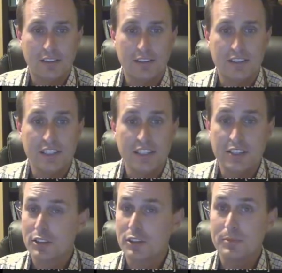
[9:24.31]
The
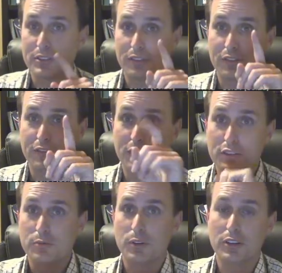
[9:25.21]
D term is the
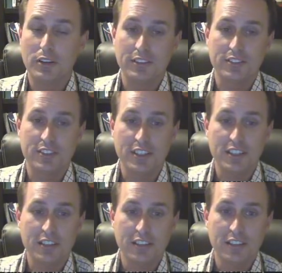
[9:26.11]
first one on the
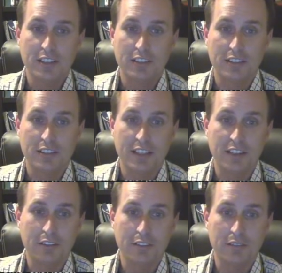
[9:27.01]
scene to
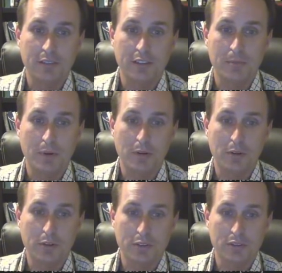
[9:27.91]
tell the
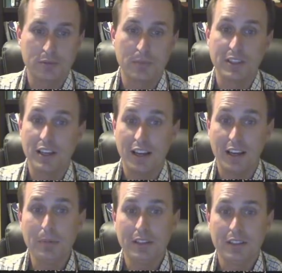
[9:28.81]
motors to spin
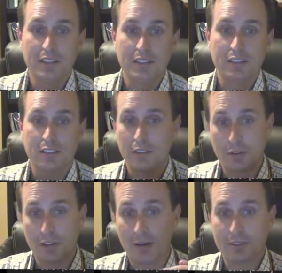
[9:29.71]
up to go
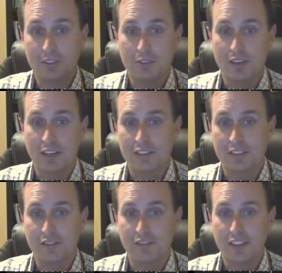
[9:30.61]
the opposite
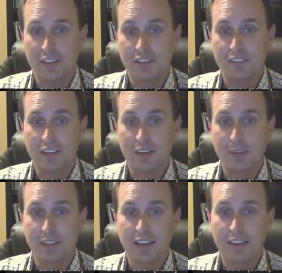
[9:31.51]
direction to fight this
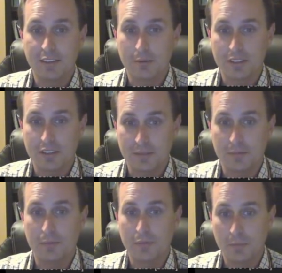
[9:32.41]
coming down. They want to,
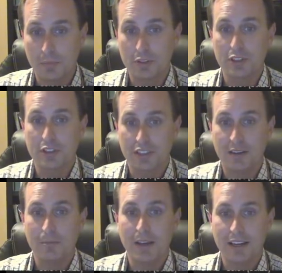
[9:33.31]
to push it to
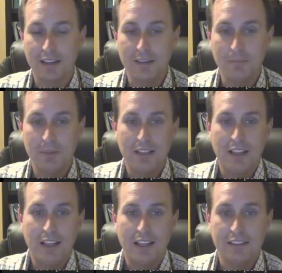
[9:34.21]
come back up.
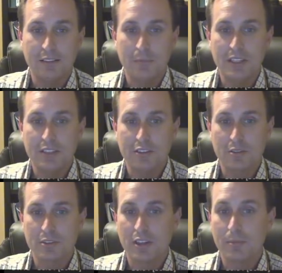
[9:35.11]
And then the P
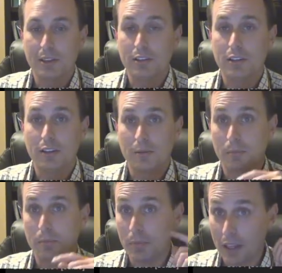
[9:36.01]
terms coming along
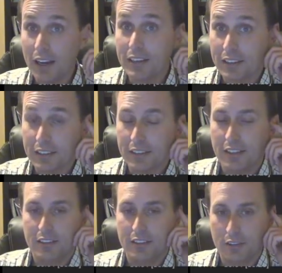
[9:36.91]
behind it
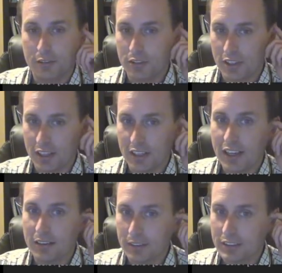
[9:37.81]
to say,
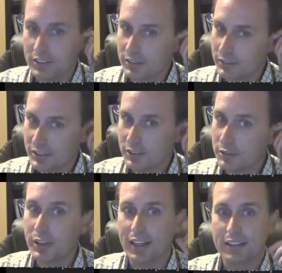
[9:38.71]
yeah, let's let's
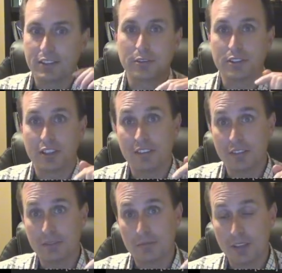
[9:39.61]
do that. So it's
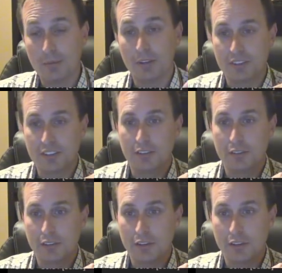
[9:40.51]
giving double the signal.